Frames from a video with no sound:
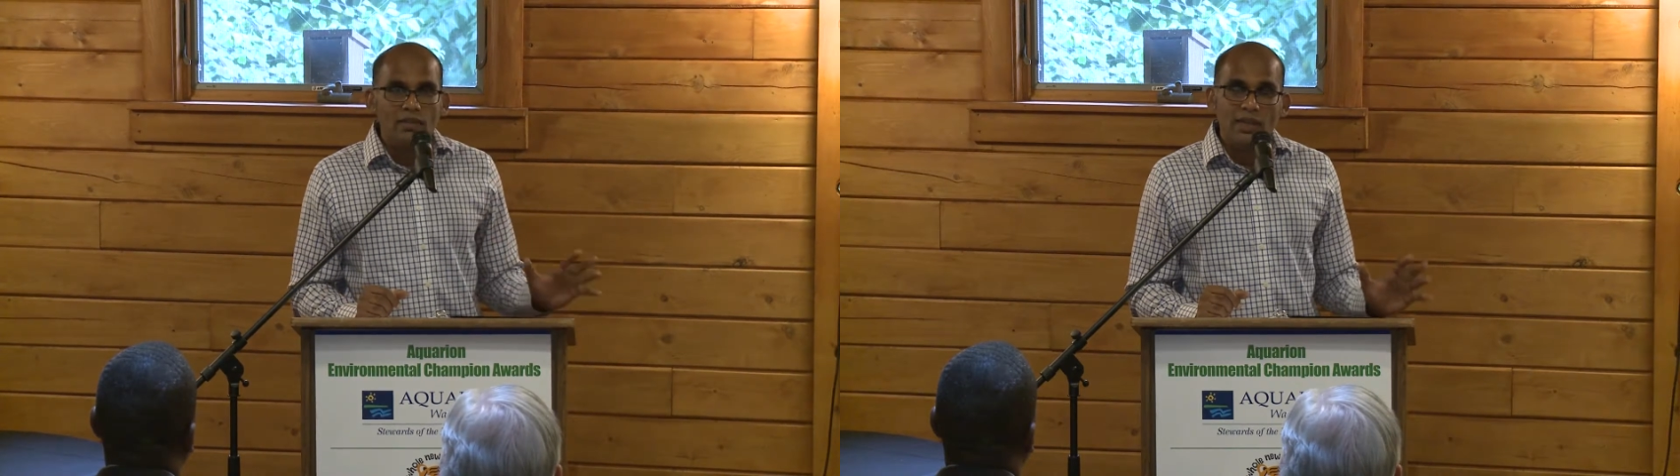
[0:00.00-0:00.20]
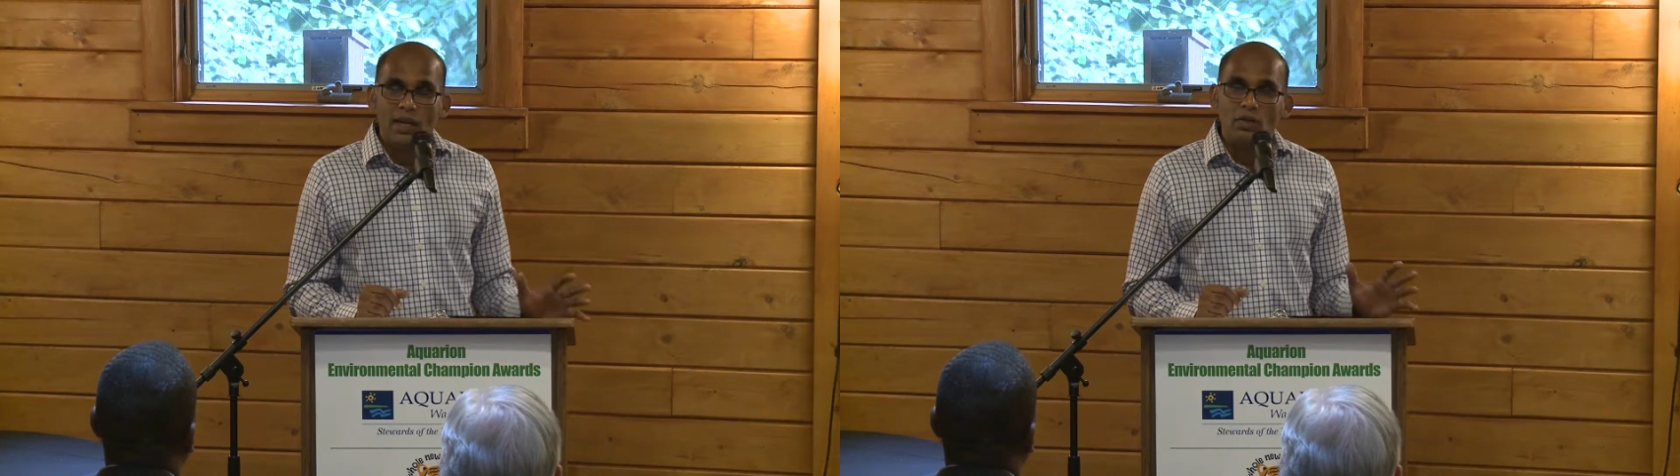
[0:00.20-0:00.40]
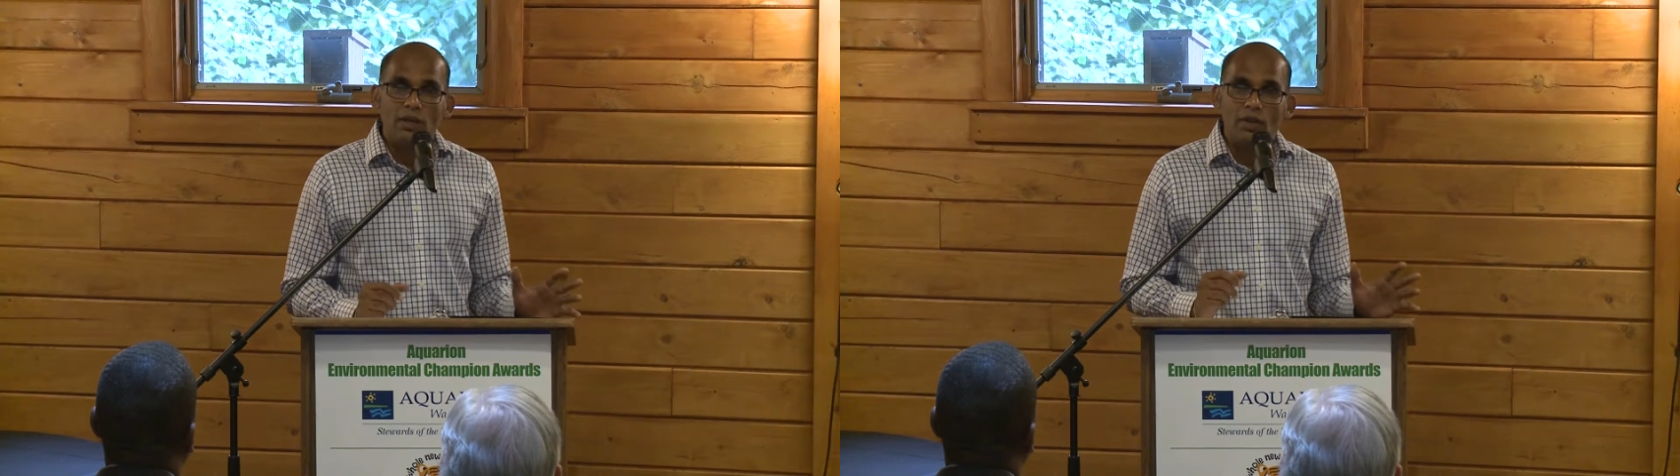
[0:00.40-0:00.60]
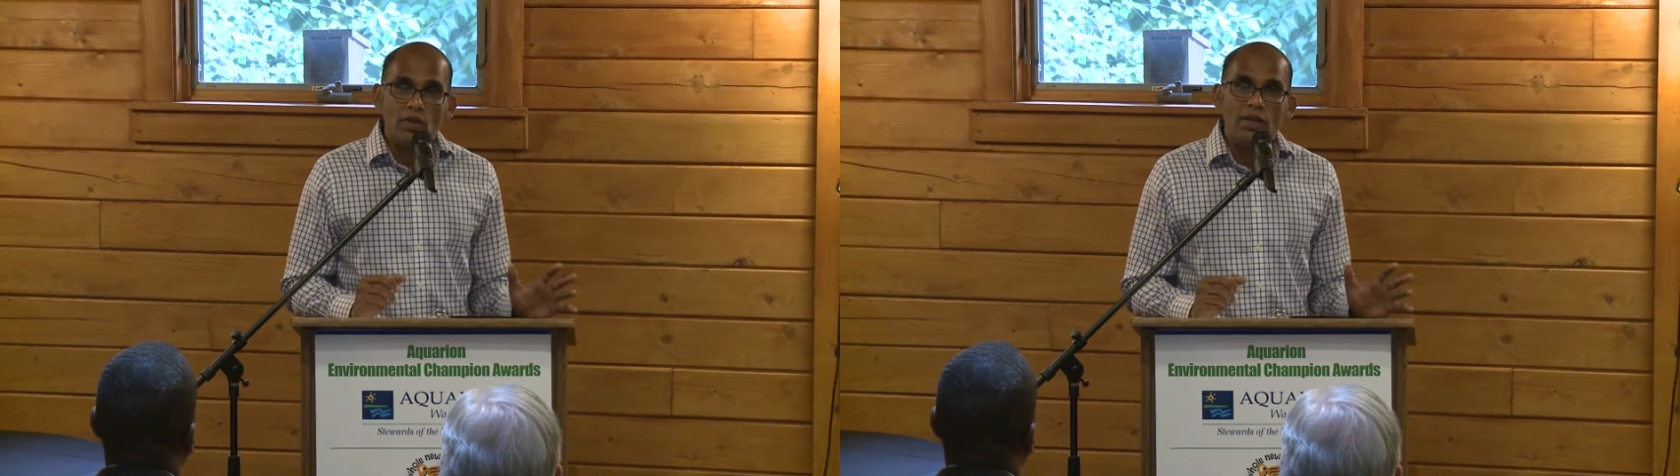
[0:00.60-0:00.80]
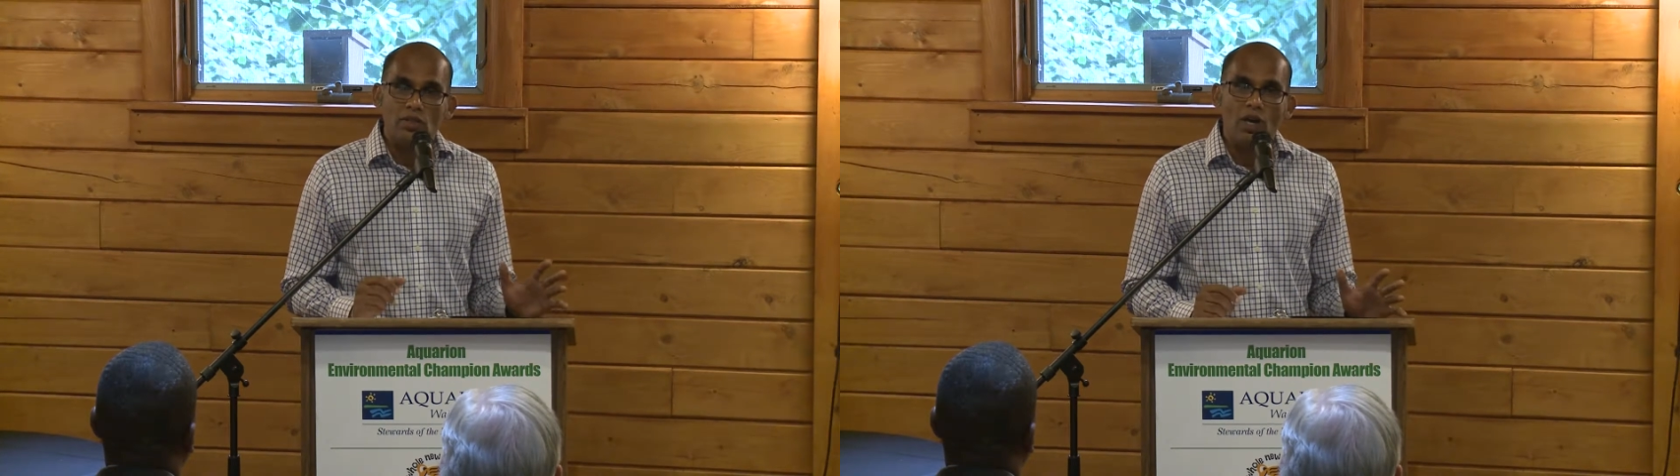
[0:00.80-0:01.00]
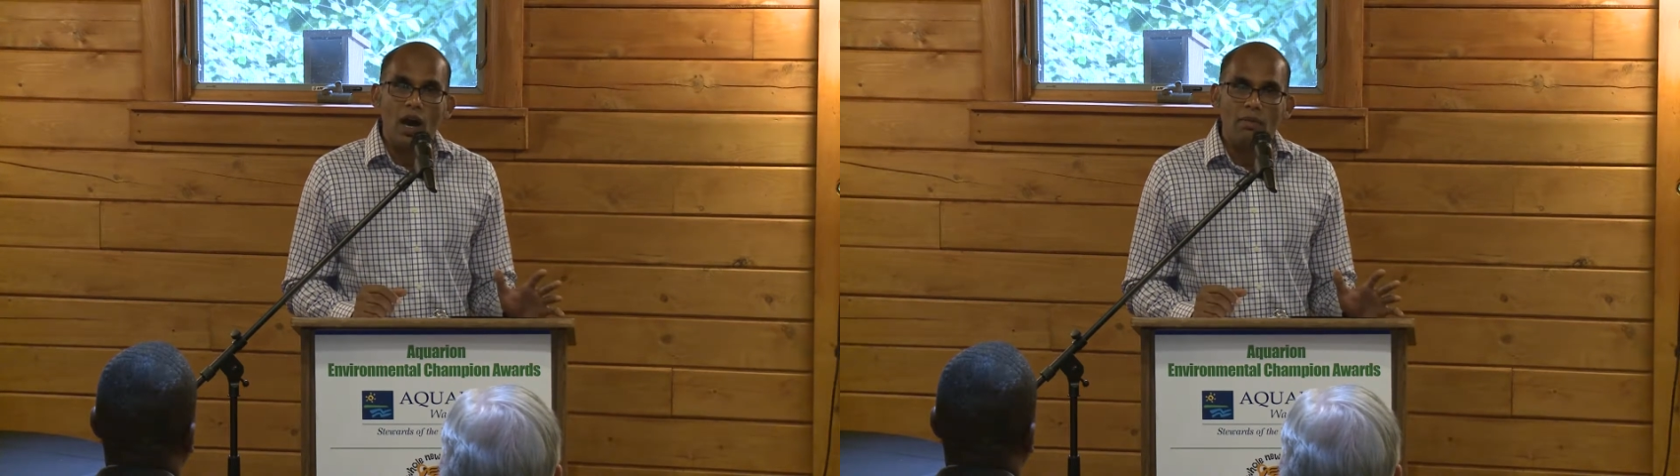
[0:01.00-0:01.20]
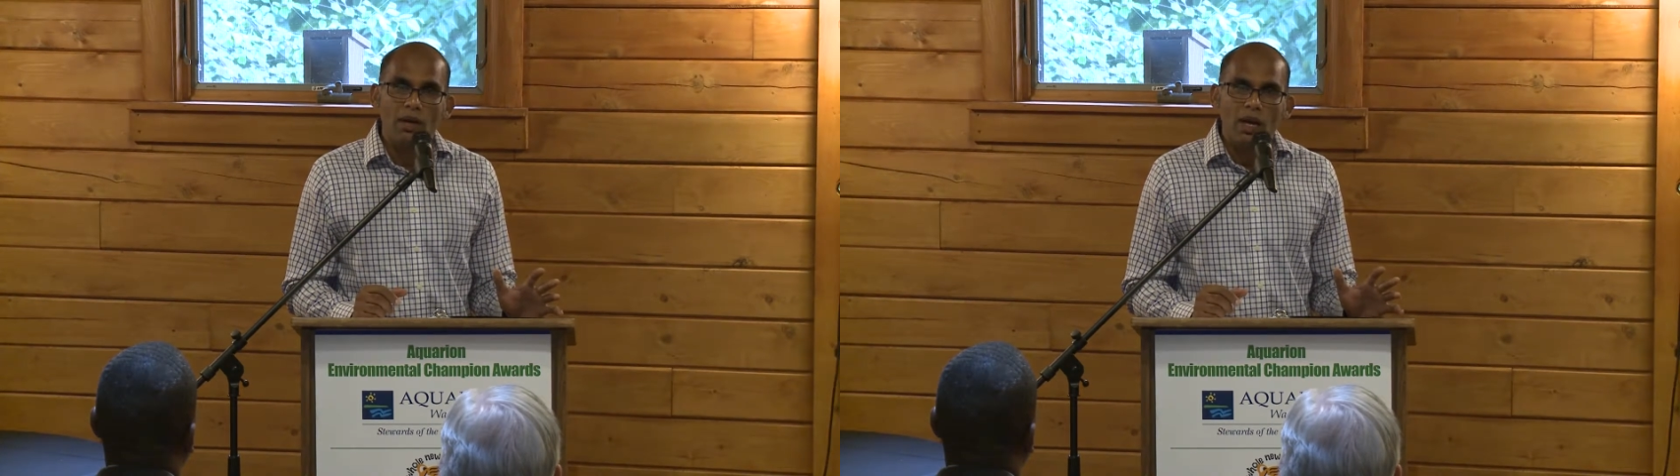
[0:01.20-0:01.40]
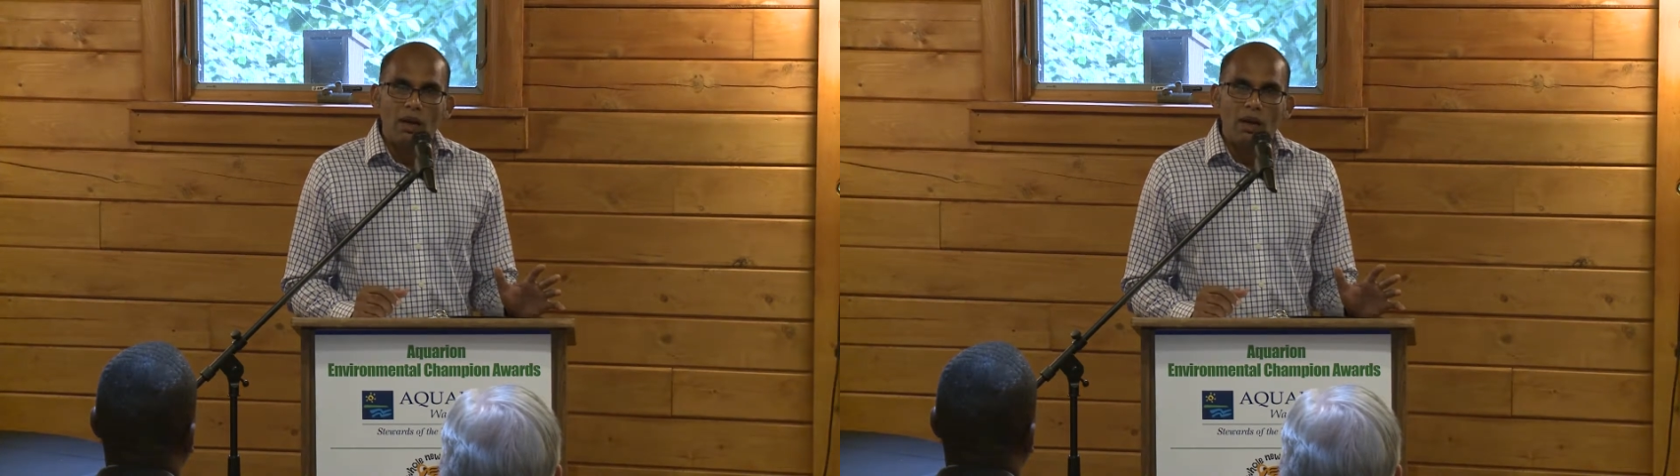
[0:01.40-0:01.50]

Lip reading: we are doing a great job,